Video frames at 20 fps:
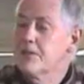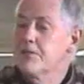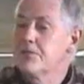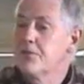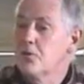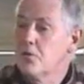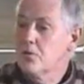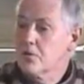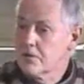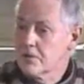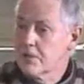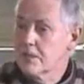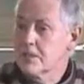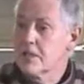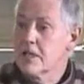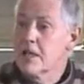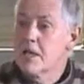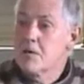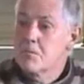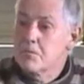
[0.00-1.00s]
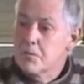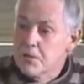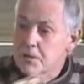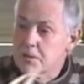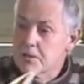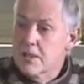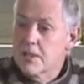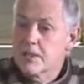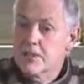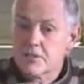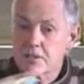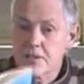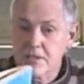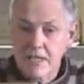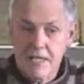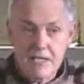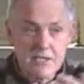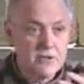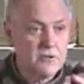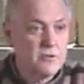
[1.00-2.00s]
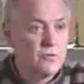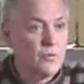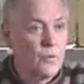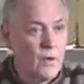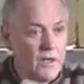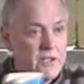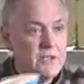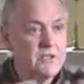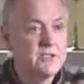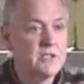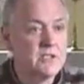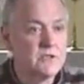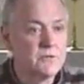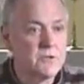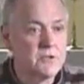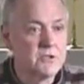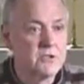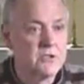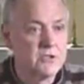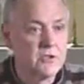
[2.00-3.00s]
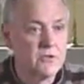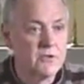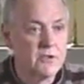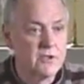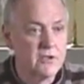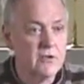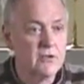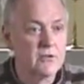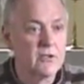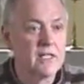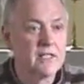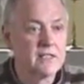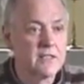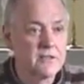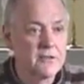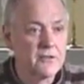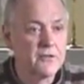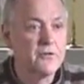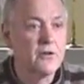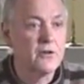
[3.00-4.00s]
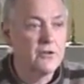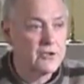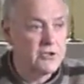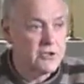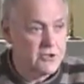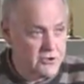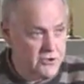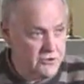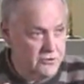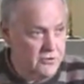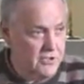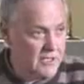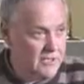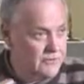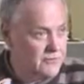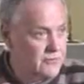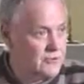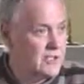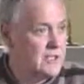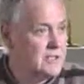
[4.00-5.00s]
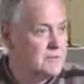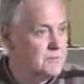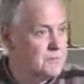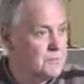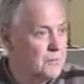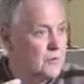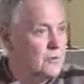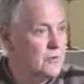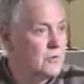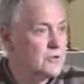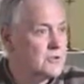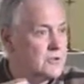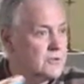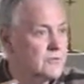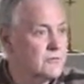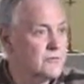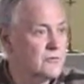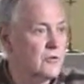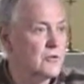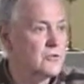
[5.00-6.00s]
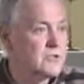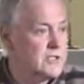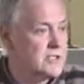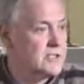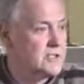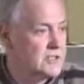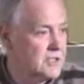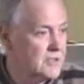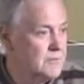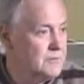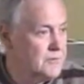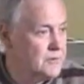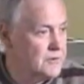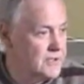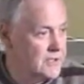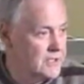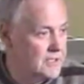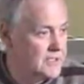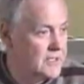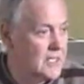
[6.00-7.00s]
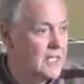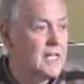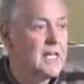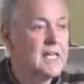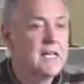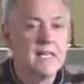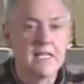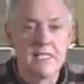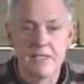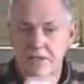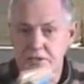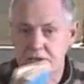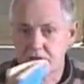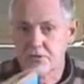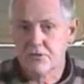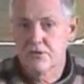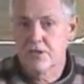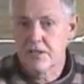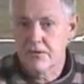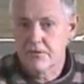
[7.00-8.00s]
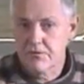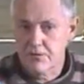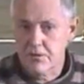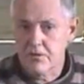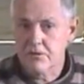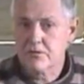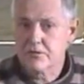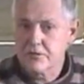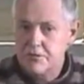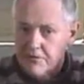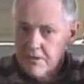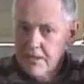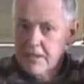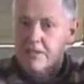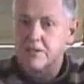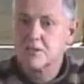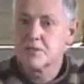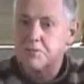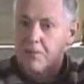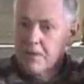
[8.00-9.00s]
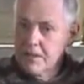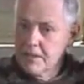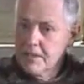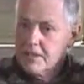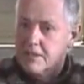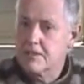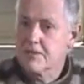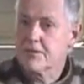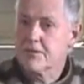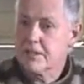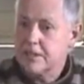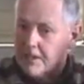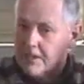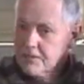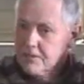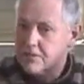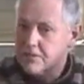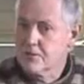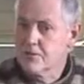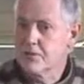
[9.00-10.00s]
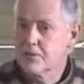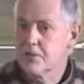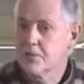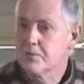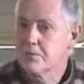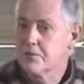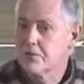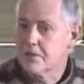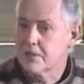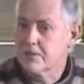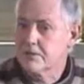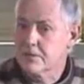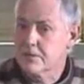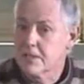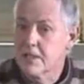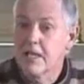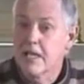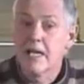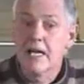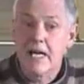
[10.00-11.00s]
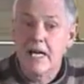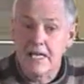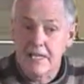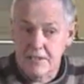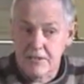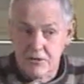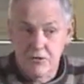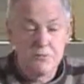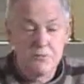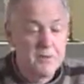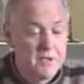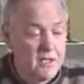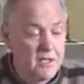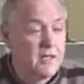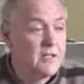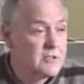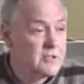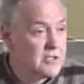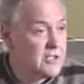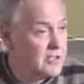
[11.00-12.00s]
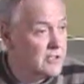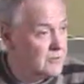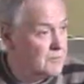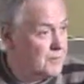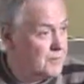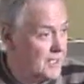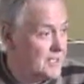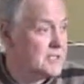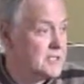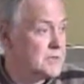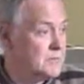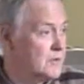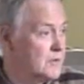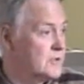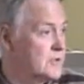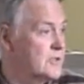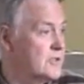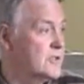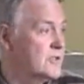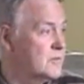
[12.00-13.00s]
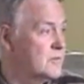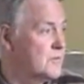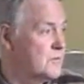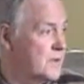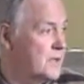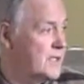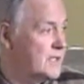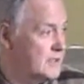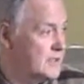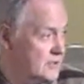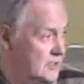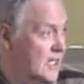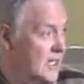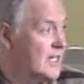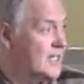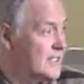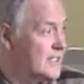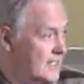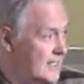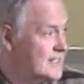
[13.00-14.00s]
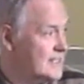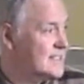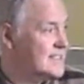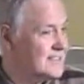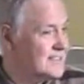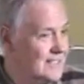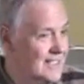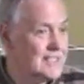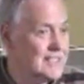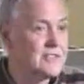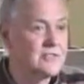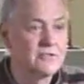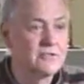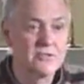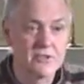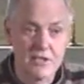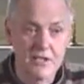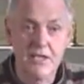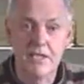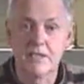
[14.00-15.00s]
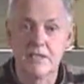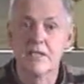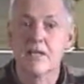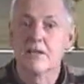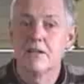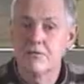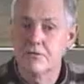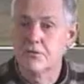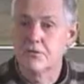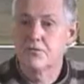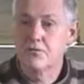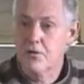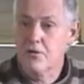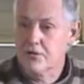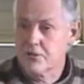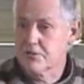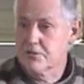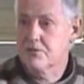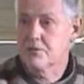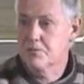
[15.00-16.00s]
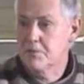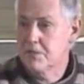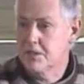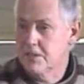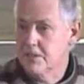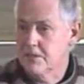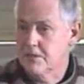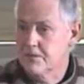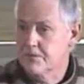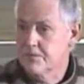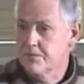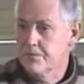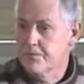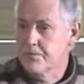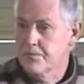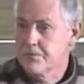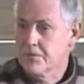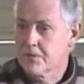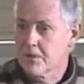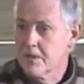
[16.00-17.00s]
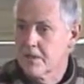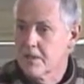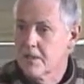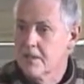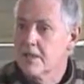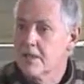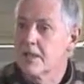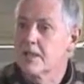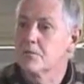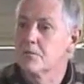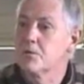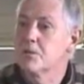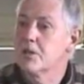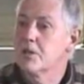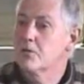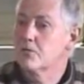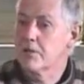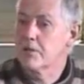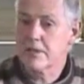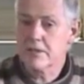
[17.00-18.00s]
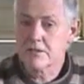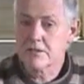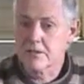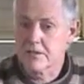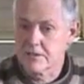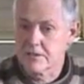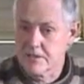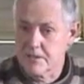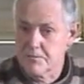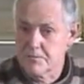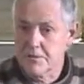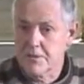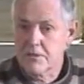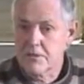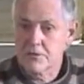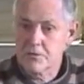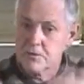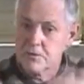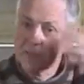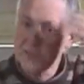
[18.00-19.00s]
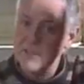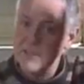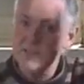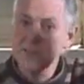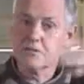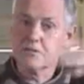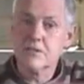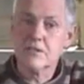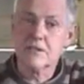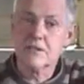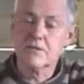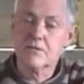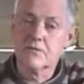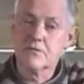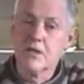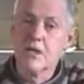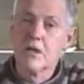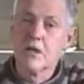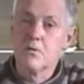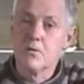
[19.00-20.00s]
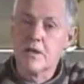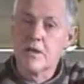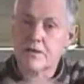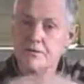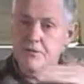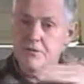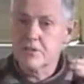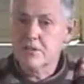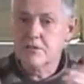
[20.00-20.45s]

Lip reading: they fall, but there is a natural wastage which is going on, and that the forest should have great balks of rotting timber in it, and it should have lots of little spindly thickets growing up around it, and it should be largely unpassable to human beings. That's the natural state for a forest to be in. And we don't recognise that, because we tend to think of, we have